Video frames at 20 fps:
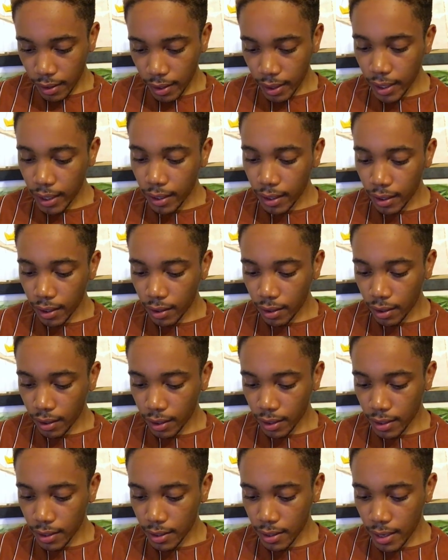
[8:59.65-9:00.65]
leaning
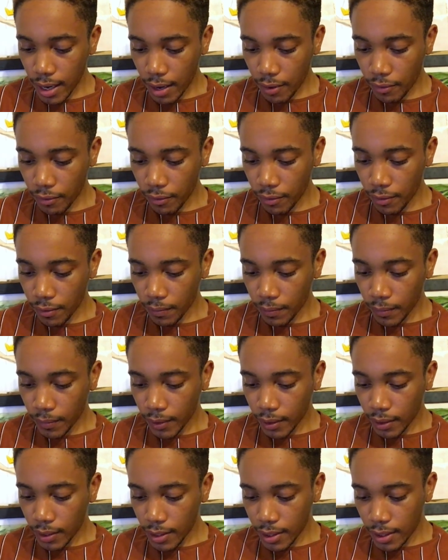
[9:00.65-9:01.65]
on the staff
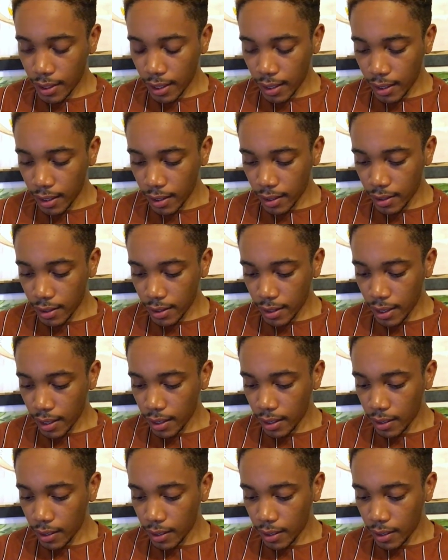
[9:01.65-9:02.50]
to steady